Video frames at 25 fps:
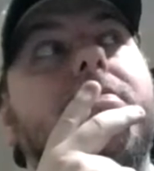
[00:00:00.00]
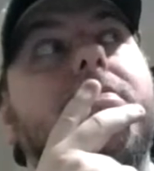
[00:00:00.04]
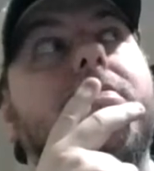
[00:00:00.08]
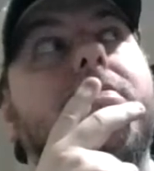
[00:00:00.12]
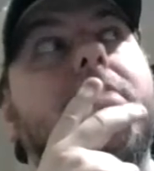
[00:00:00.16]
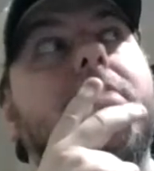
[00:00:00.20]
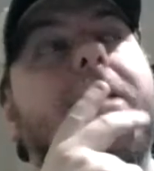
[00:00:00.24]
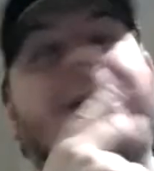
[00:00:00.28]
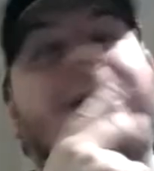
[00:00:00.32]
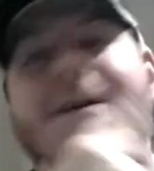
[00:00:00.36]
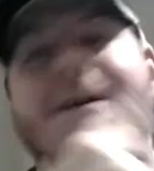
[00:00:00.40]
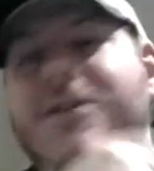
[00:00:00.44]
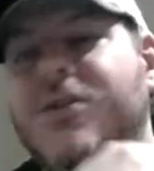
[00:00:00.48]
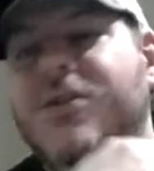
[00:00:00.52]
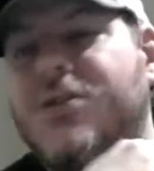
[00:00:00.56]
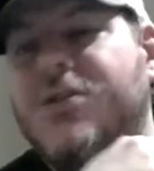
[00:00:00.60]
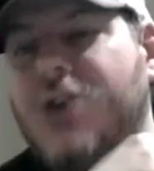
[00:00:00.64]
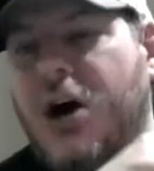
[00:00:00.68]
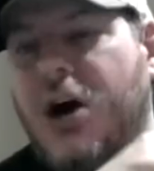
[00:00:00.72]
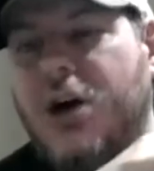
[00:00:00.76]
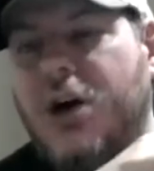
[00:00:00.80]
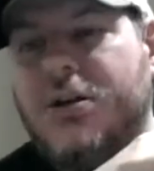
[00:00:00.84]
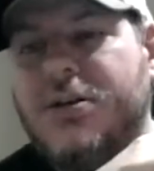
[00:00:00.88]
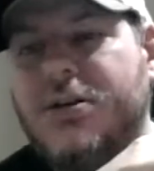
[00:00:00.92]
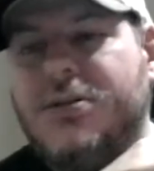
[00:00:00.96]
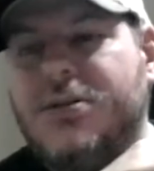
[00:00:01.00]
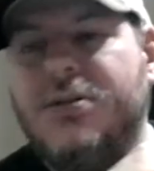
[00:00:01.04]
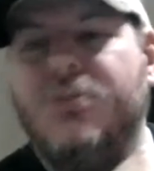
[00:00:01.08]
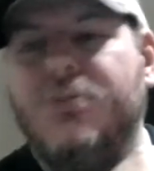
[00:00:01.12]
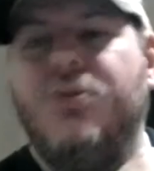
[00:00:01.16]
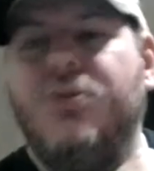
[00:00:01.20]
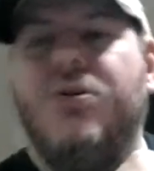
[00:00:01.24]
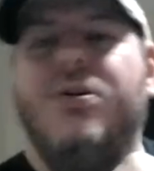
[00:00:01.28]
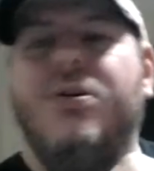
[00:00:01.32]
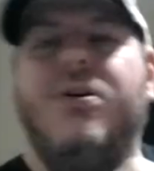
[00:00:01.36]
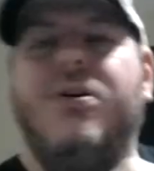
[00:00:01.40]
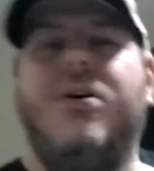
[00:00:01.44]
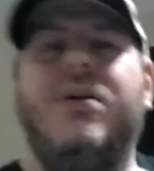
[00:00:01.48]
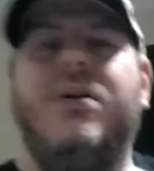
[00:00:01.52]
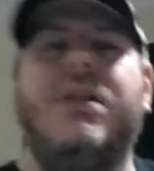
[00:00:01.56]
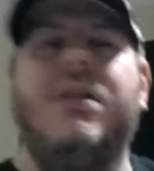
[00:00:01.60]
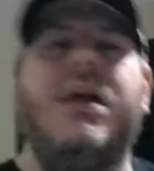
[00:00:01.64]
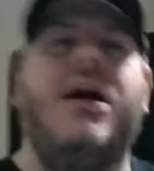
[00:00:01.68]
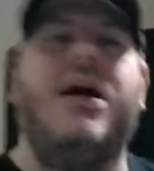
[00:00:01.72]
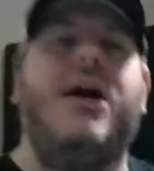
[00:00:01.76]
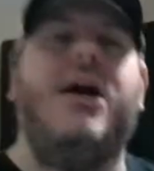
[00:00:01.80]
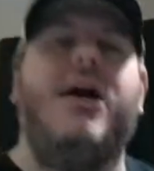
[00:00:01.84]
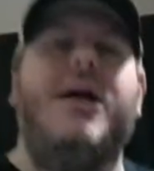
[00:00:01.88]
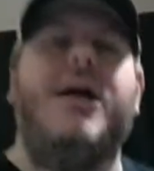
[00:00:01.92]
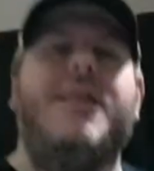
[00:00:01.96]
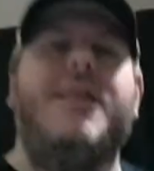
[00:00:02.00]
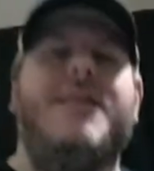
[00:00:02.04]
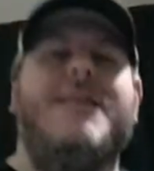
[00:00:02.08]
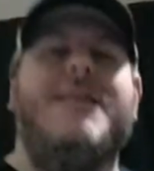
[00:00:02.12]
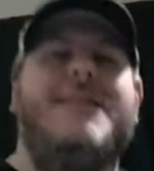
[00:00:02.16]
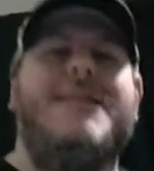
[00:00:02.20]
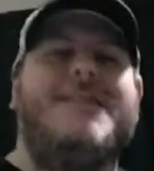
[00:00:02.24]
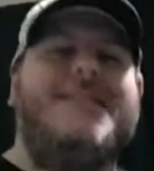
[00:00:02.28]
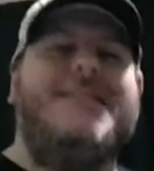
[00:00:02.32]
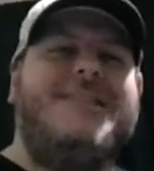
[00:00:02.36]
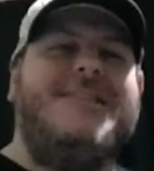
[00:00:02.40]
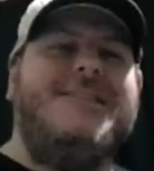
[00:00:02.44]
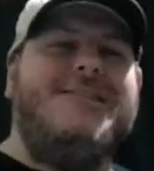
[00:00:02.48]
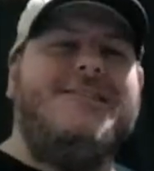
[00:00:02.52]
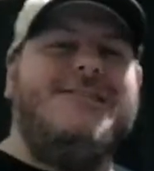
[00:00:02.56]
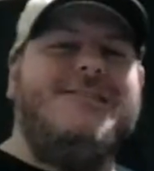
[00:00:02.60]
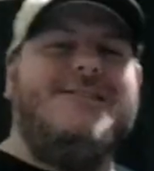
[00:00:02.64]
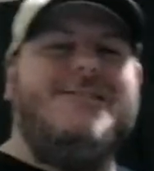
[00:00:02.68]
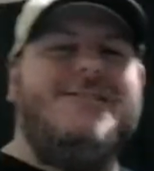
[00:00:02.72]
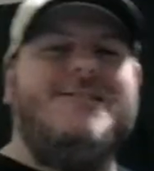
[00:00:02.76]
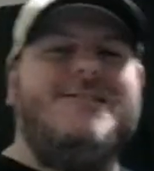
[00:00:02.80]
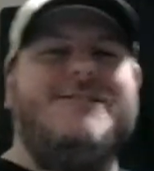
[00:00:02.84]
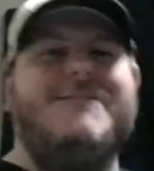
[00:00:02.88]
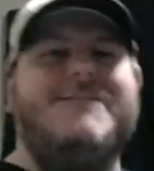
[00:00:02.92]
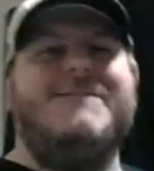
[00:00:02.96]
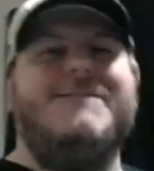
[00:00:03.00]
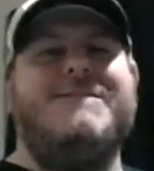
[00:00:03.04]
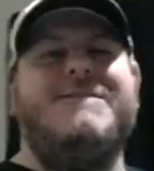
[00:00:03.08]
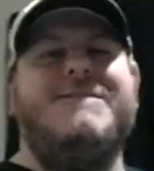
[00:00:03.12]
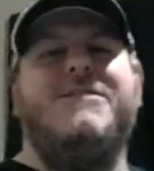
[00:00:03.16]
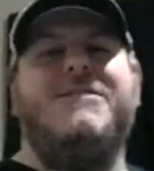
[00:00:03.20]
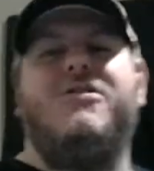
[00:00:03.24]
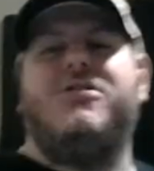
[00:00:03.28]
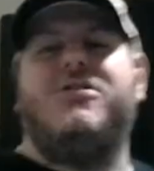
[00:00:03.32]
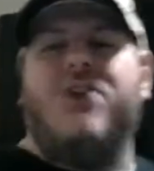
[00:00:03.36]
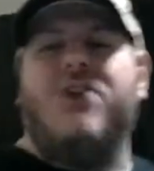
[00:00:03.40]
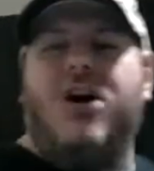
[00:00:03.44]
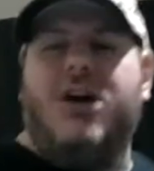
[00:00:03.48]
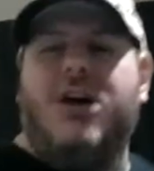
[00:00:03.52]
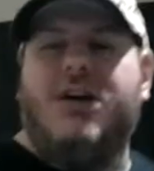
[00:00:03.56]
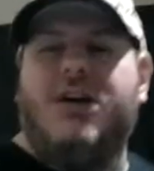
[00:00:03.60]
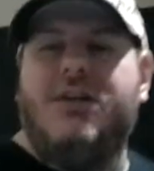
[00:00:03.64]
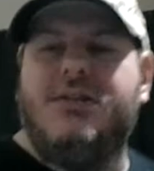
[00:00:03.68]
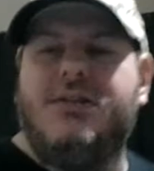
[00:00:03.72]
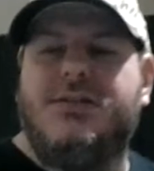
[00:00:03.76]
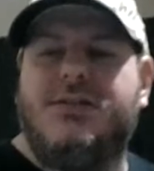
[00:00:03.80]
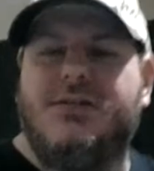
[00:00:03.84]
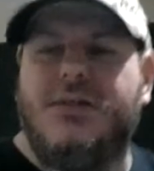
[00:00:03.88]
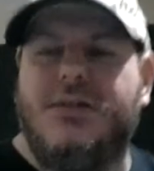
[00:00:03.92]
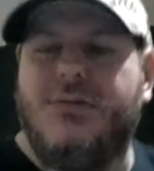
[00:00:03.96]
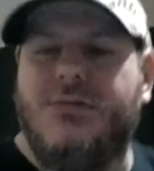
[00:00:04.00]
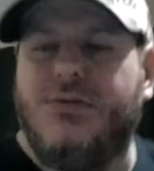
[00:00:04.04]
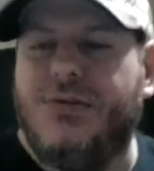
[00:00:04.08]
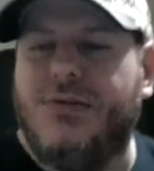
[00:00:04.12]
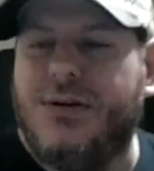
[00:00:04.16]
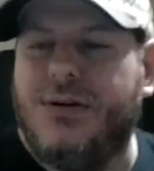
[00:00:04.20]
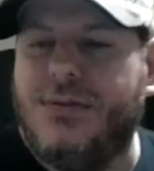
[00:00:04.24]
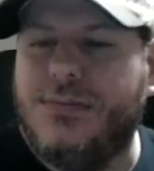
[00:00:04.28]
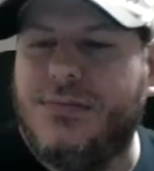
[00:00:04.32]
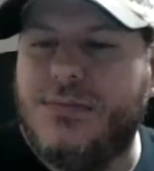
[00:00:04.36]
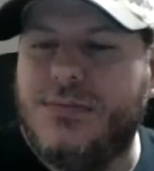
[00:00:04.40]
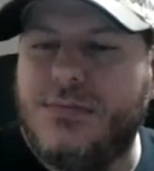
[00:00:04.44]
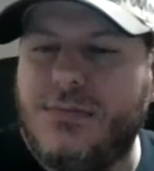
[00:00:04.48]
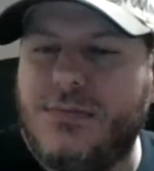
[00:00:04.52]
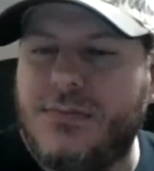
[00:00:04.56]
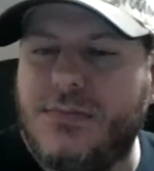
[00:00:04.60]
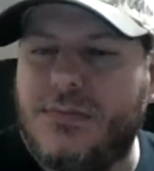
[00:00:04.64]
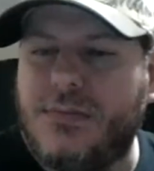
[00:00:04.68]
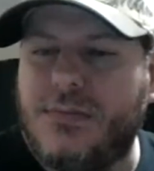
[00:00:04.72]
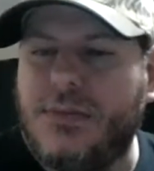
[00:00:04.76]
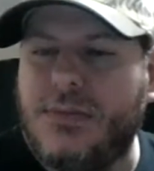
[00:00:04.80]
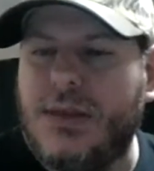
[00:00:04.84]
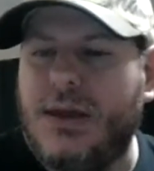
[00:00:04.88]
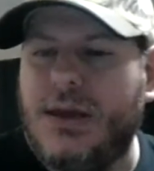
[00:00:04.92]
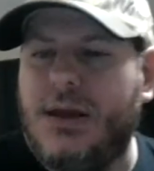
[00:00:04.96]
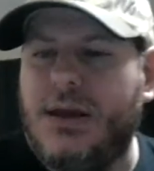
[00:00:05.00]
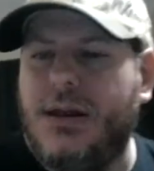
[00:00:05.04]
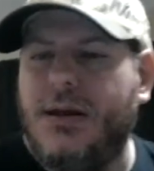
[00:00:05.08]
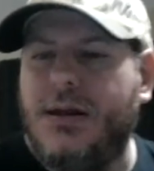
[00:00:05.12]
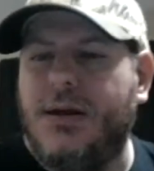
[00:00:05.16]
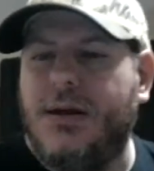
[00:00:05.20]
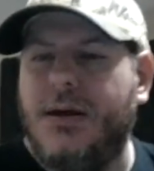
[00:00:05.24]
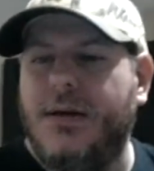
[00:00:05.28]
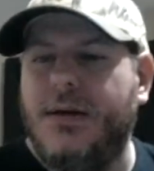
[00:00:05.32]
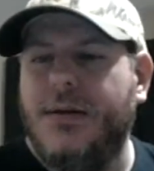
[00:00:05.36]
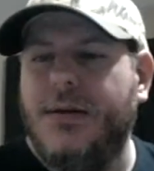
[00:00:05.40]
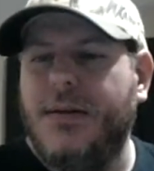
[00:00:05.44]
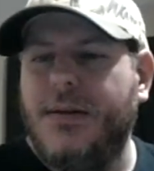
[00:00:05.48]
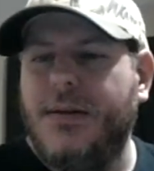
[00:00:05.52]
okay, you talk to someone online. You're talking to someone, and